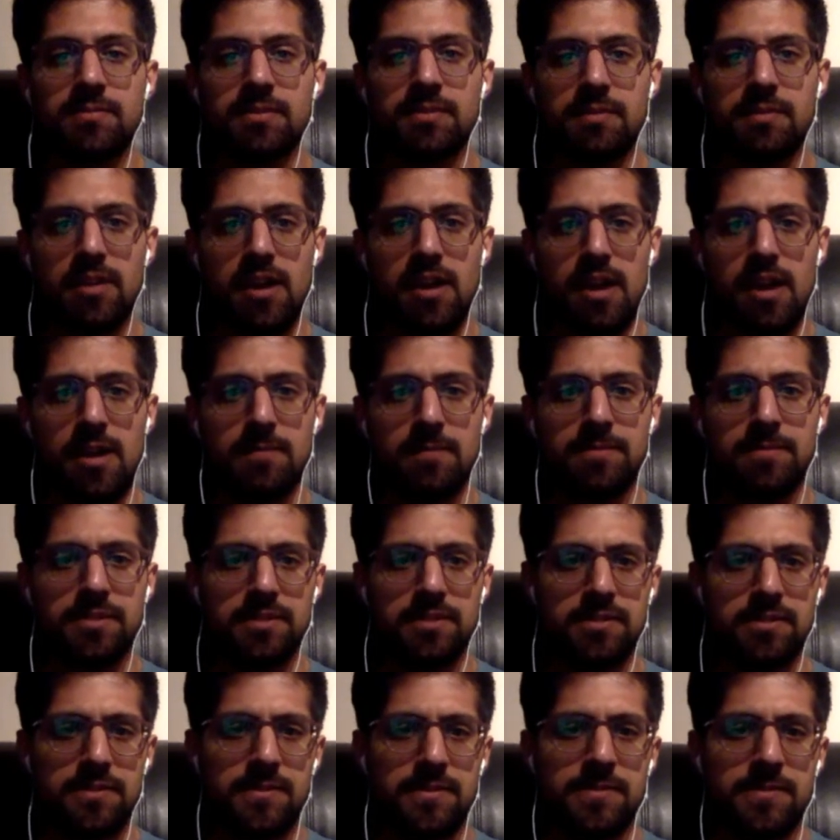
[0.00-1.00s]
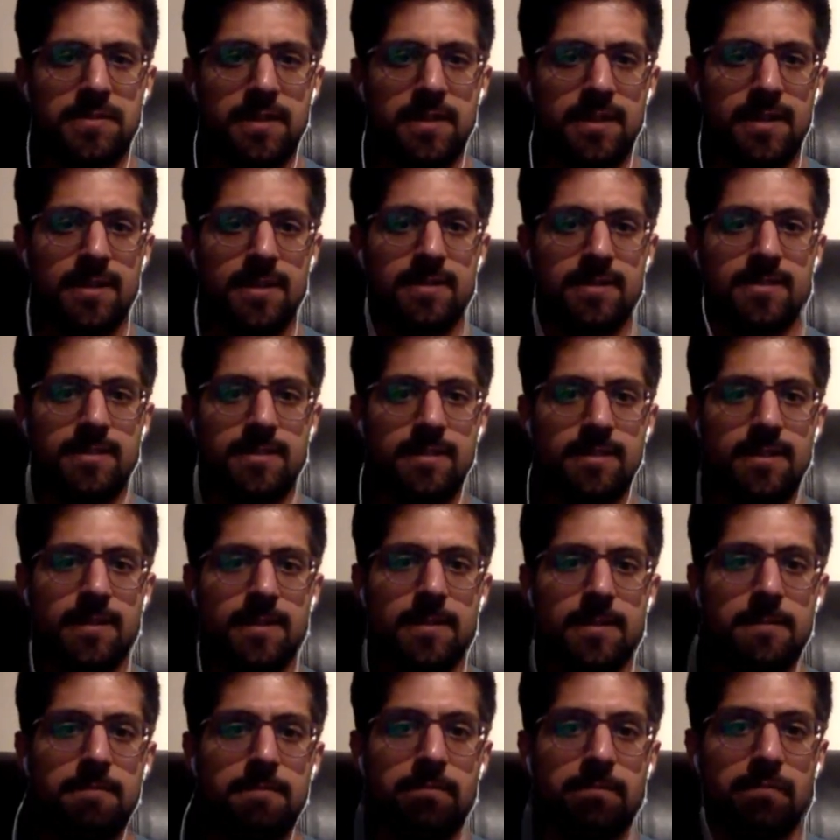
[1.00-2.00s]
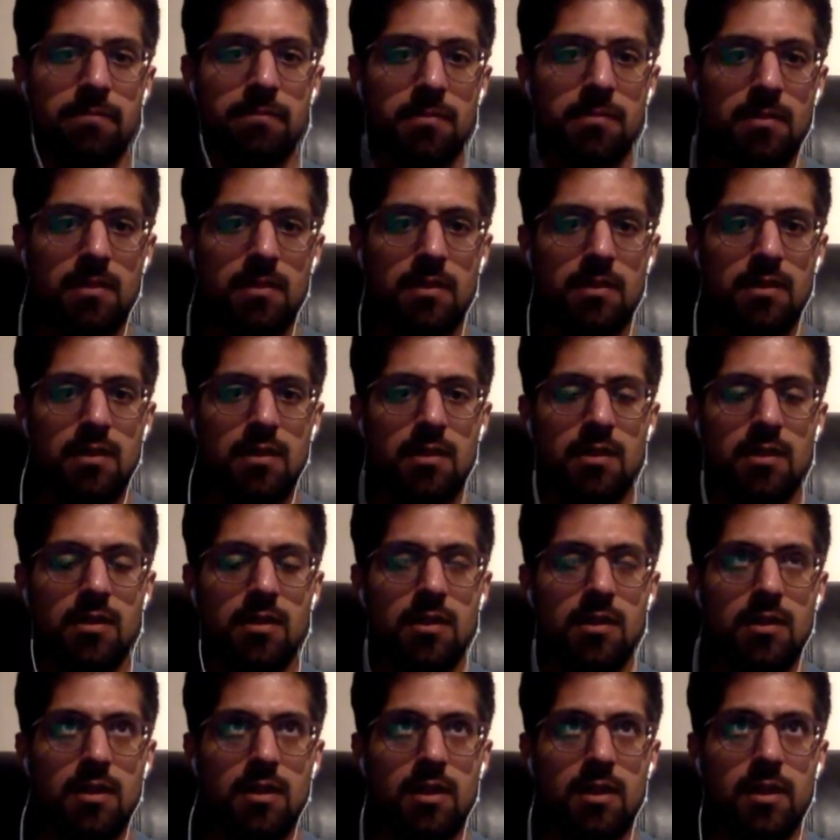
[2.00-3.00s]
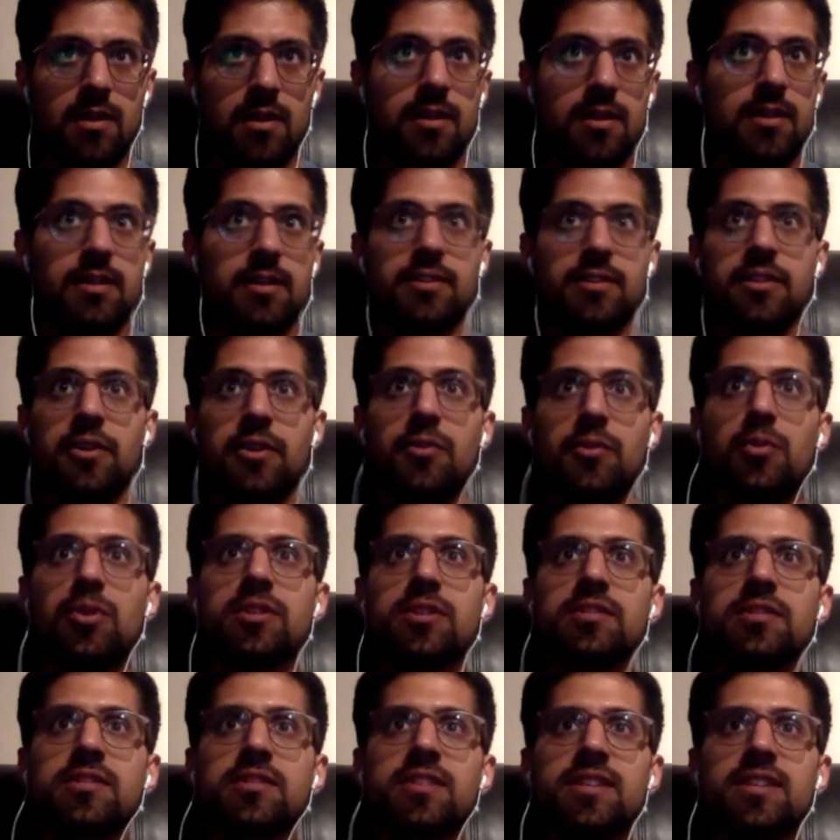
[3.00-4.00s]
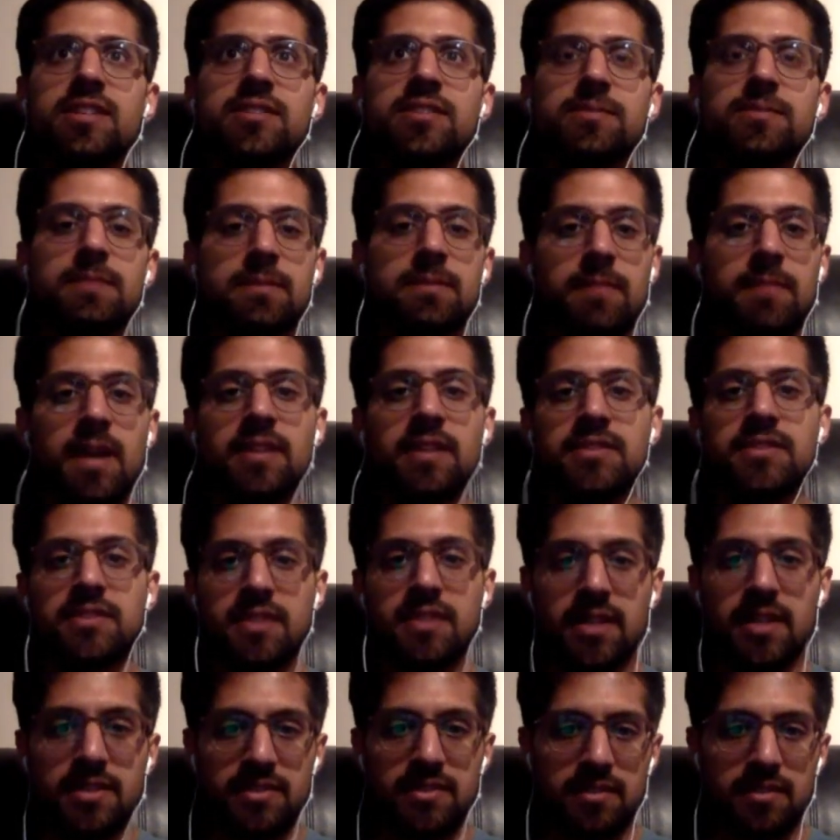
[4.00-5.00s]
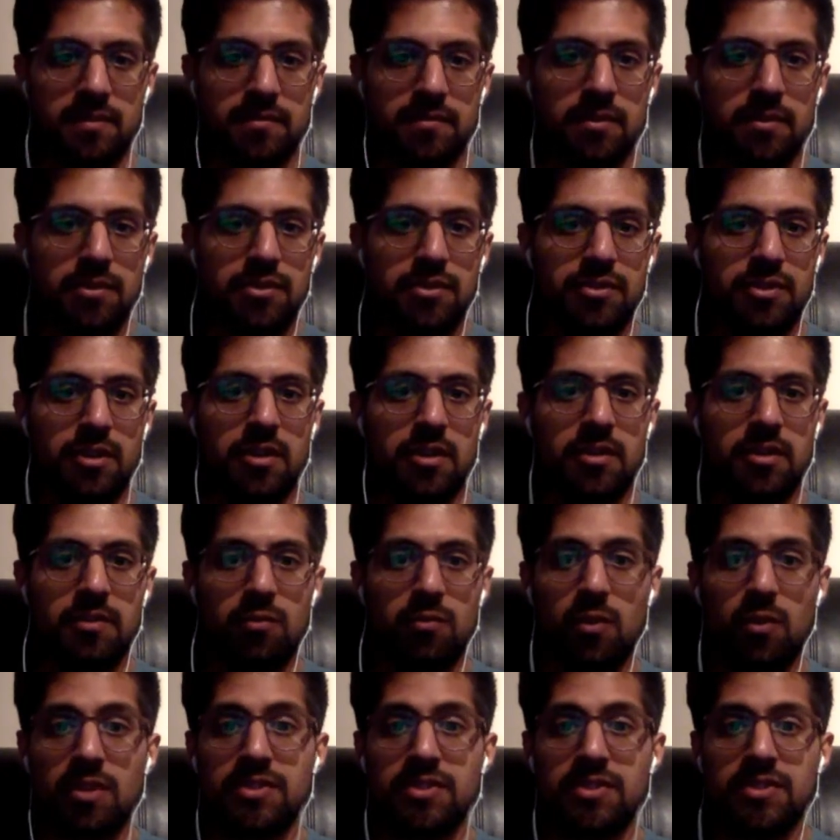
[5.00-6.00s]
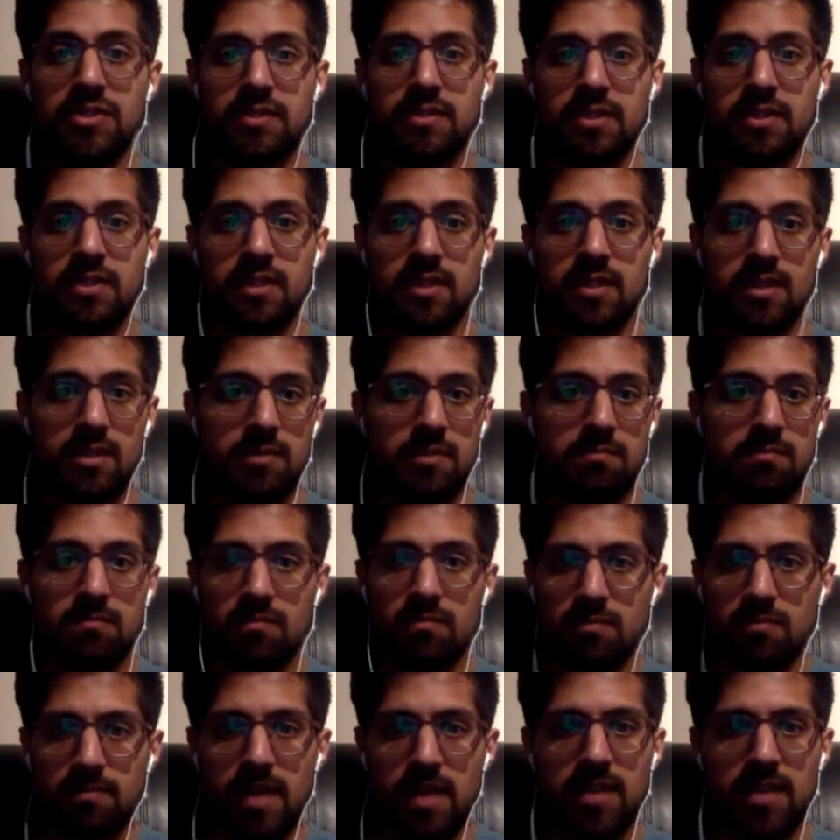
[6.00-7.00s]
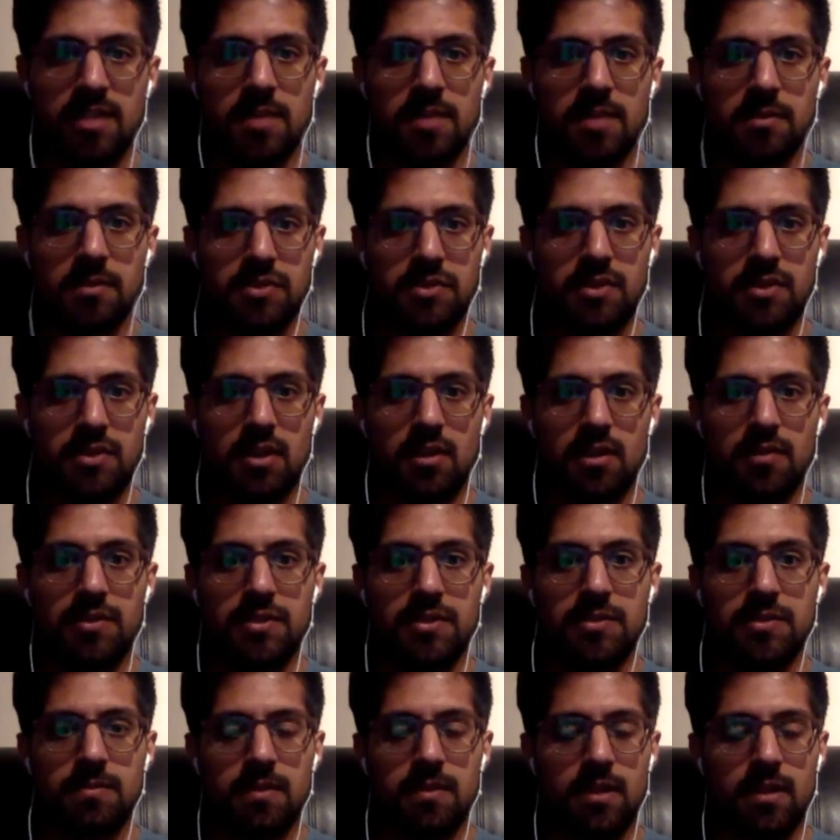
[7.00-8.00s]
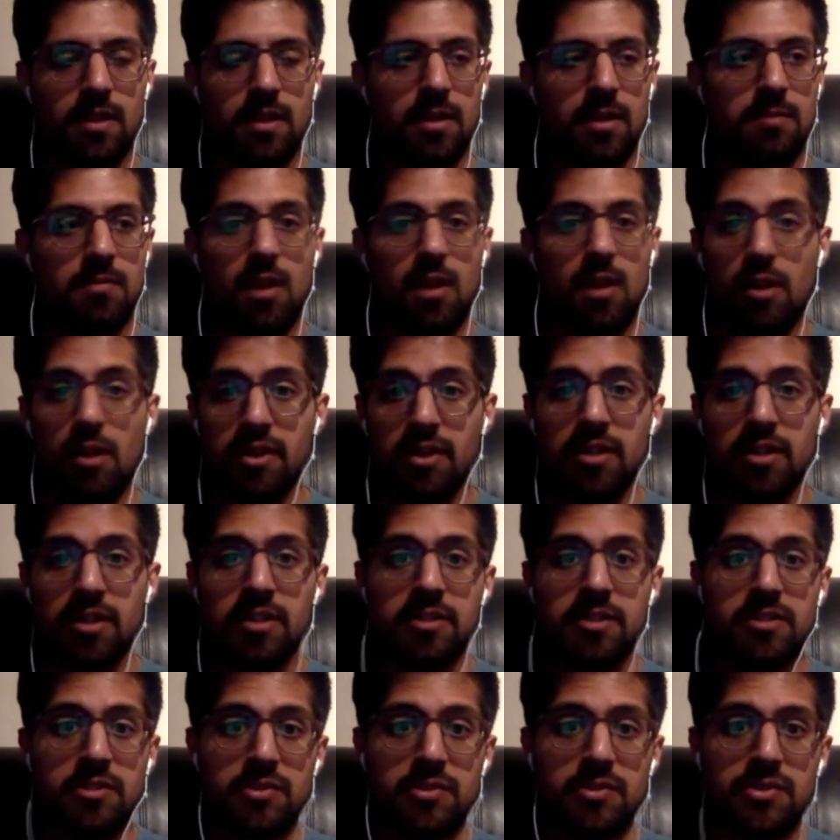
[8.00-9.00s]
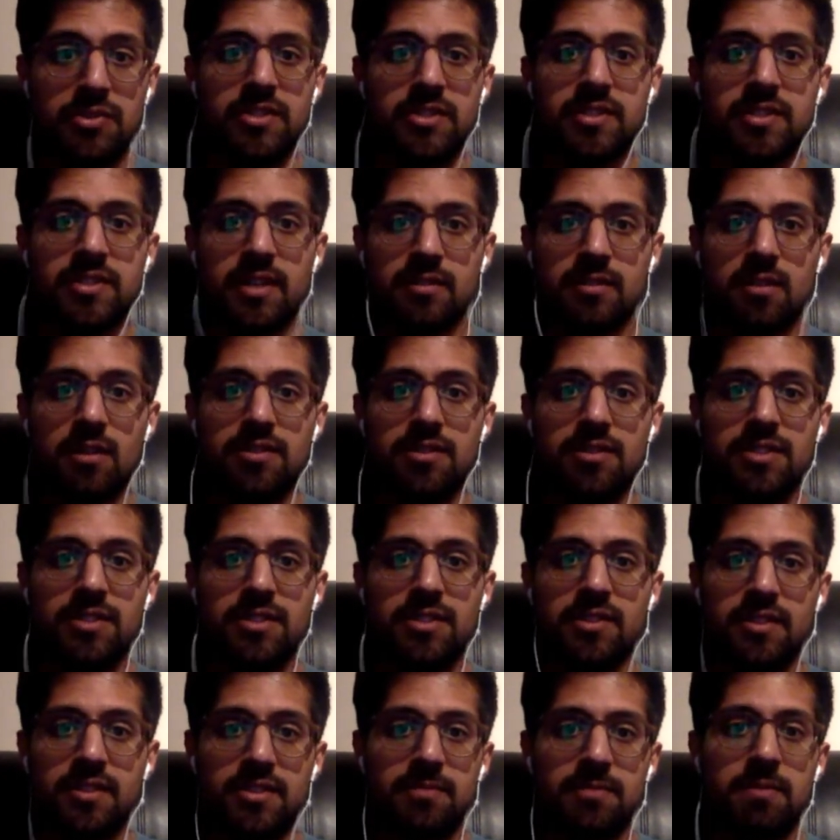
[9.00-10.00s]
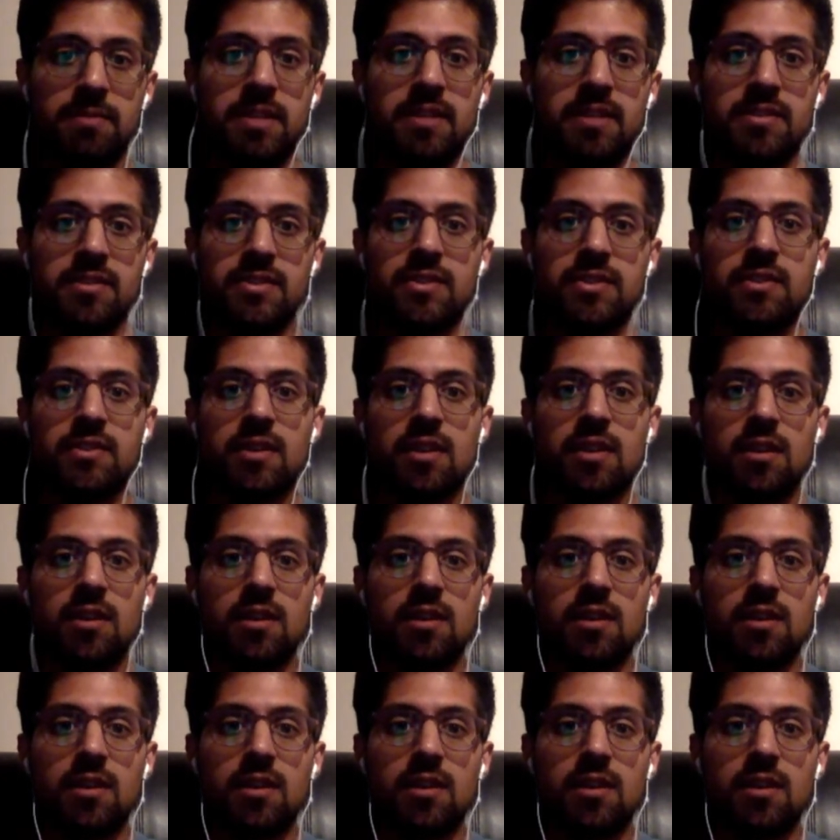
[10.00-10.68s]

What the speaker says: perhaps is that, would these be mainstays in the future once the pandemic resolves? Are we going to use these technologies and these means